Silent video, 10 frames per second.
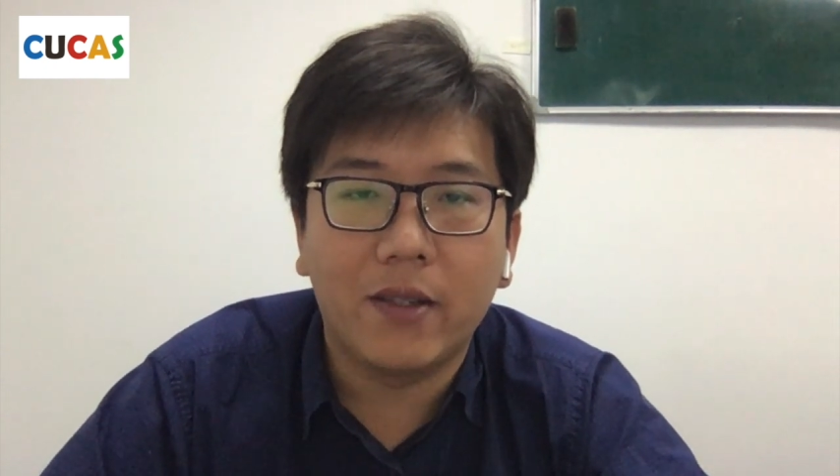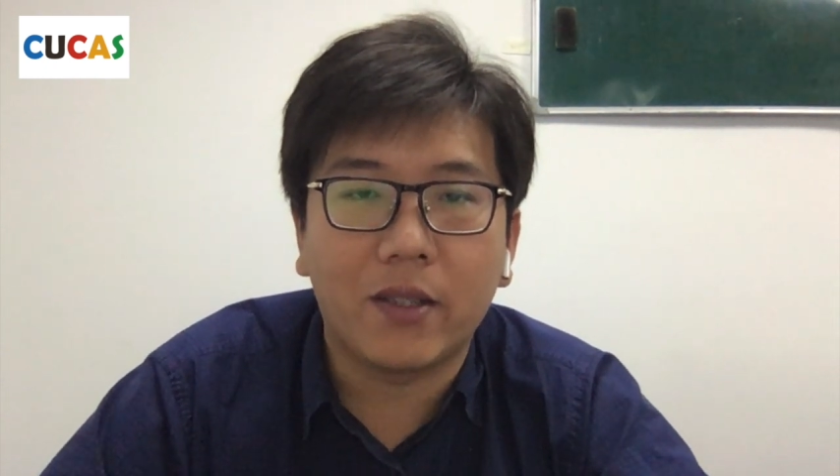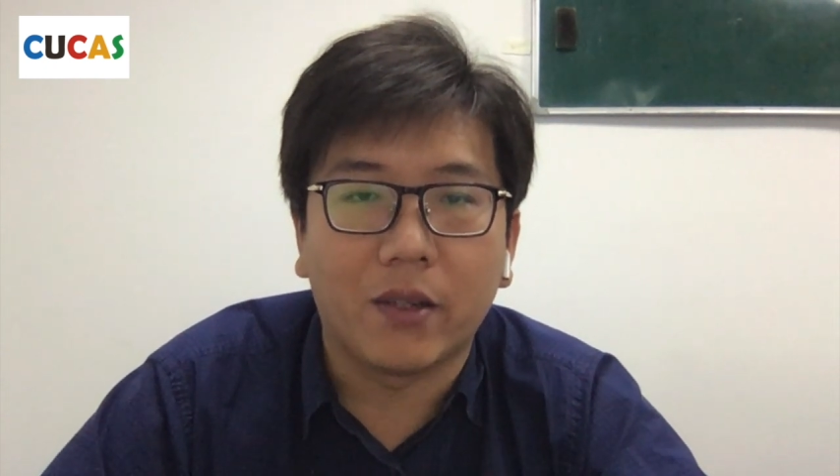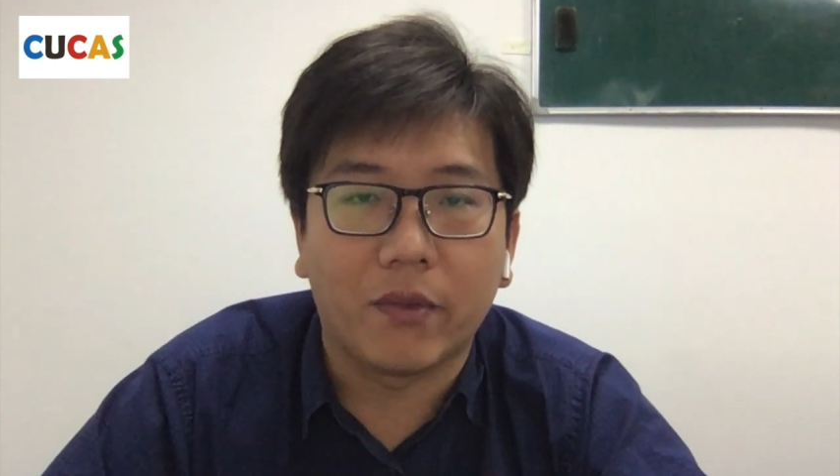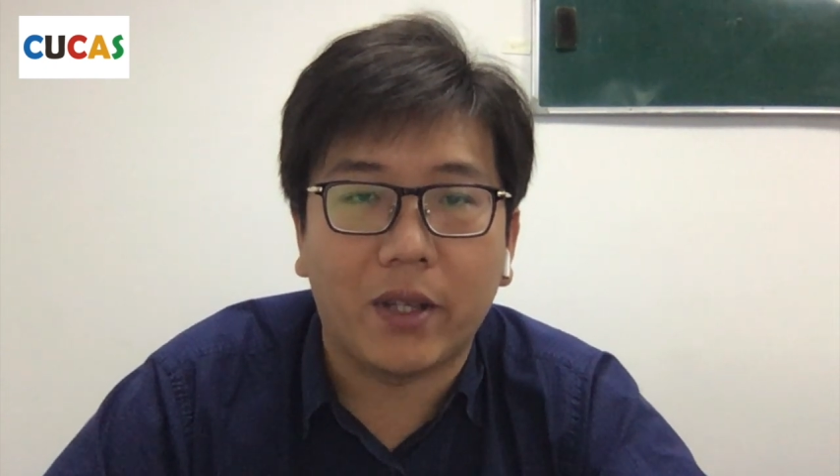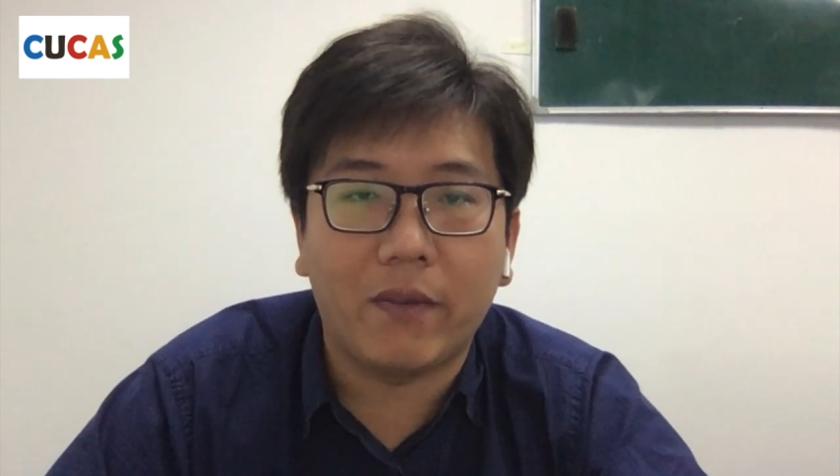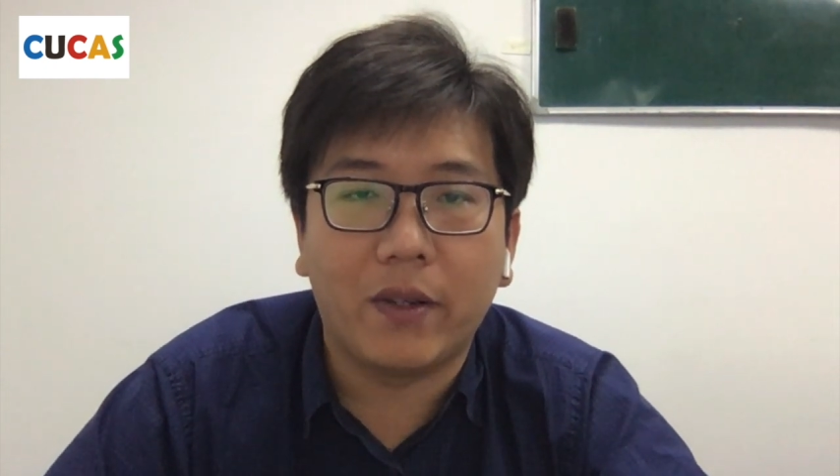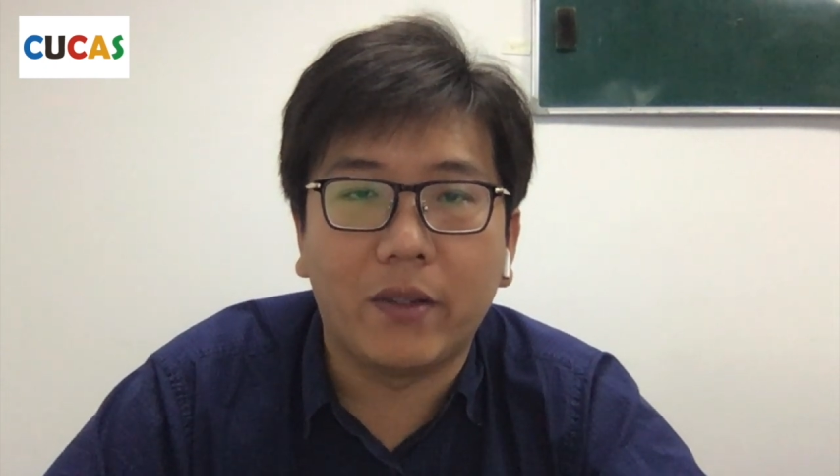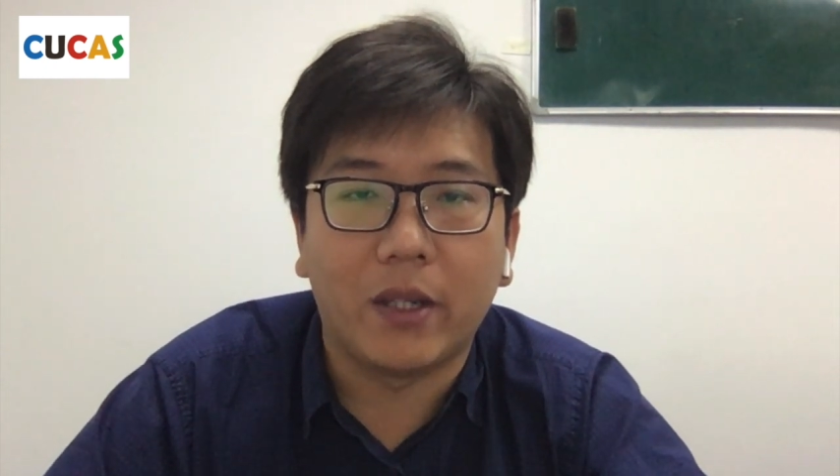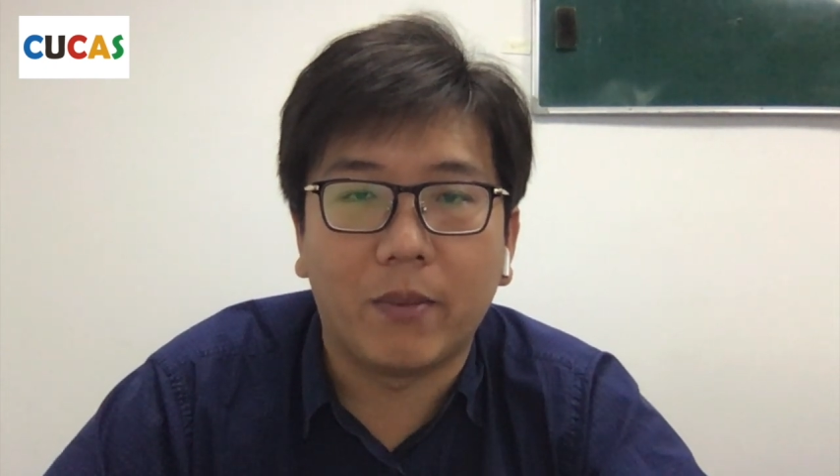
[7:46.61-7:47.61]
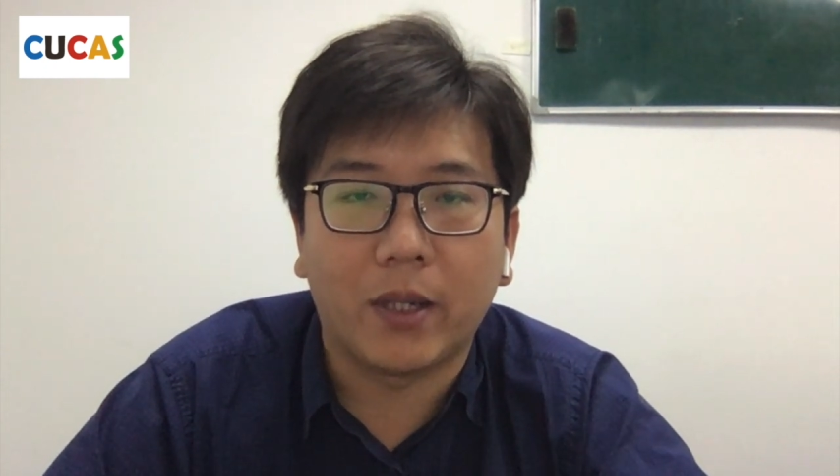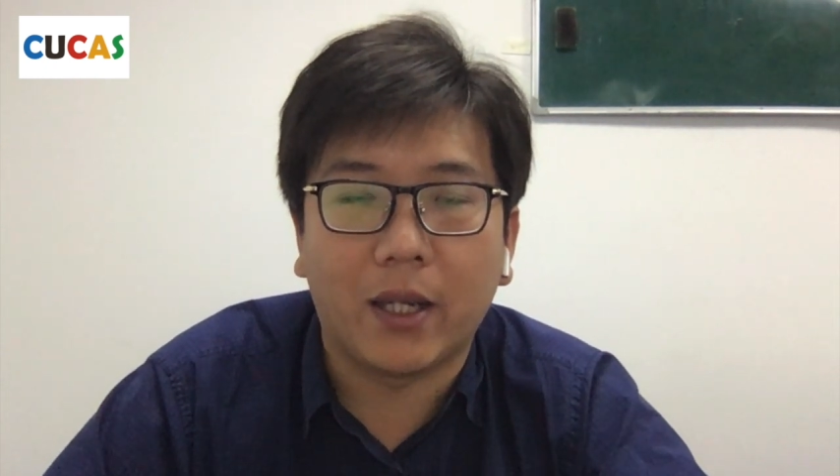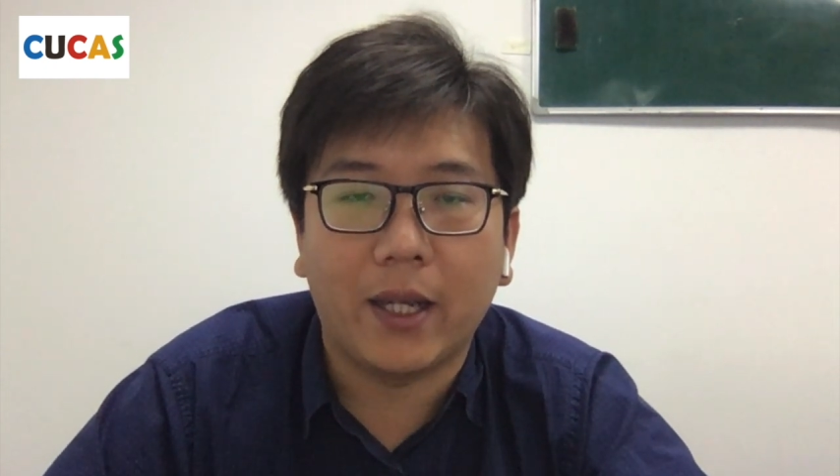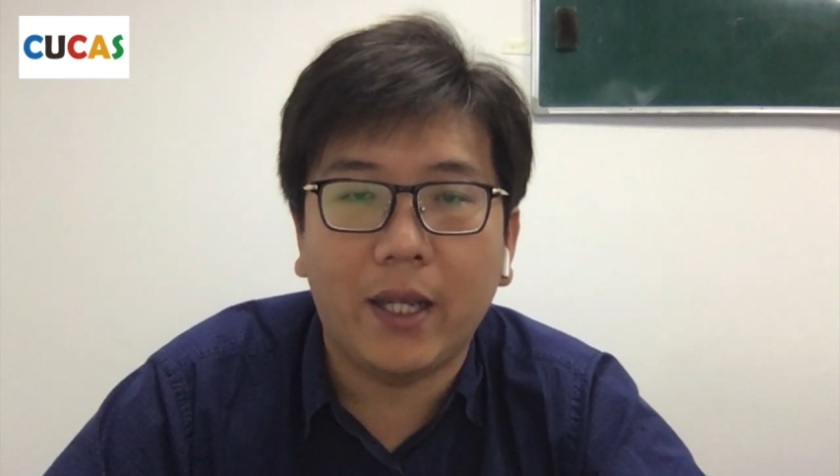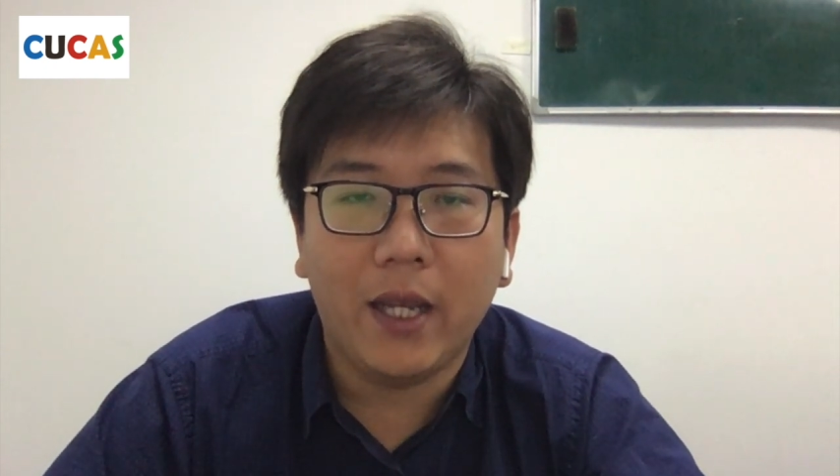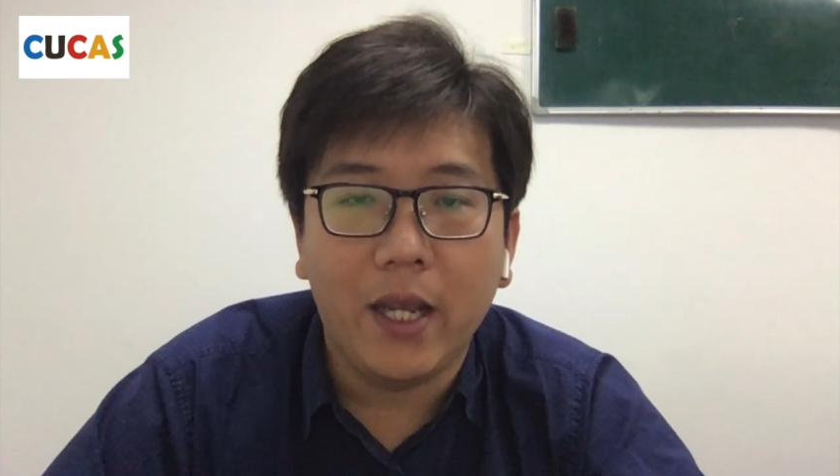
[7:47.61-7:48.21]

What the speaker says: so they will apply